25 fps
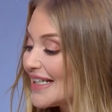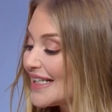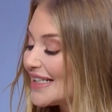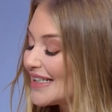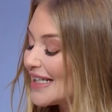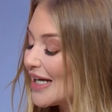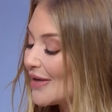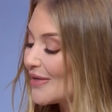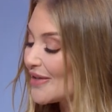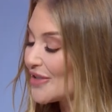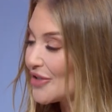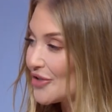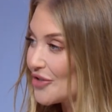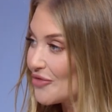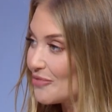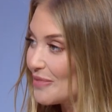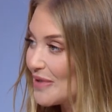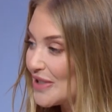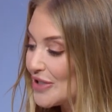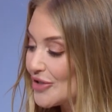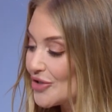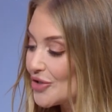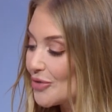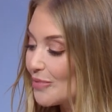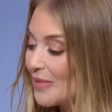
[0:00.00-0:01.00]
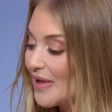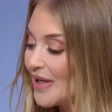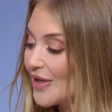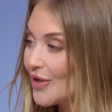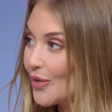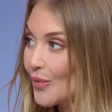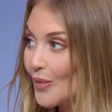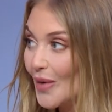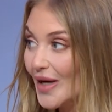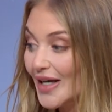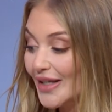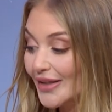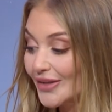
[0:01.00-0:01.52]
Now, I know you've been in Dubai a
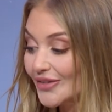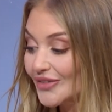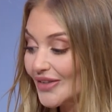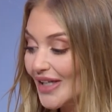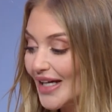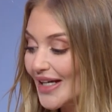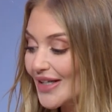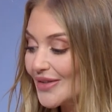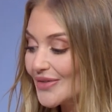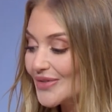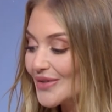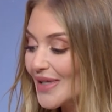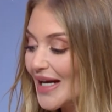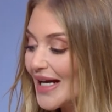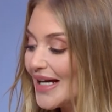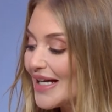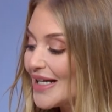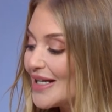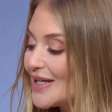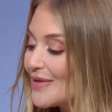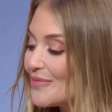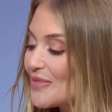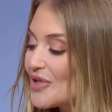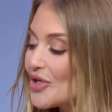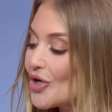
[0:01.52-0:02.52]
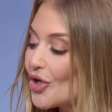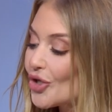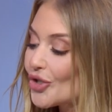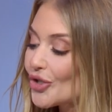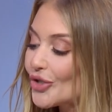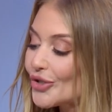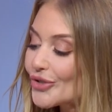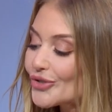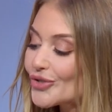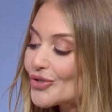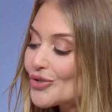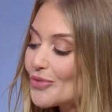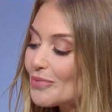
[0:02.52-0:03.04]
while now. Your
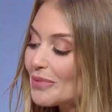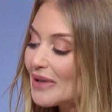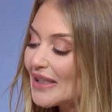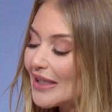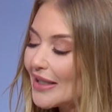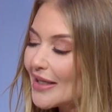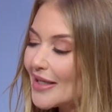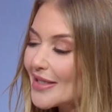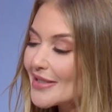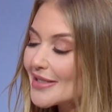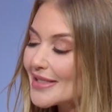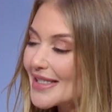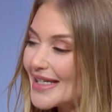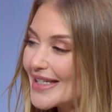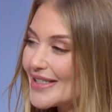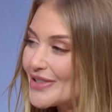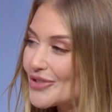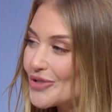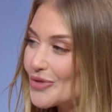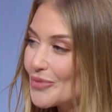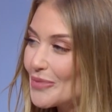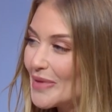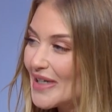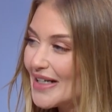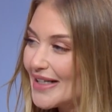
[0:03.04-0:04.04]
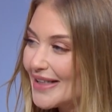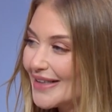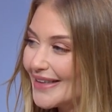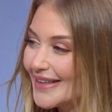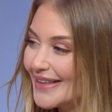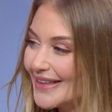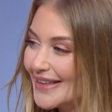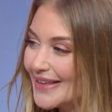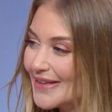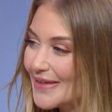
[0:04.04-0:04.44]
go-to place in Dubai?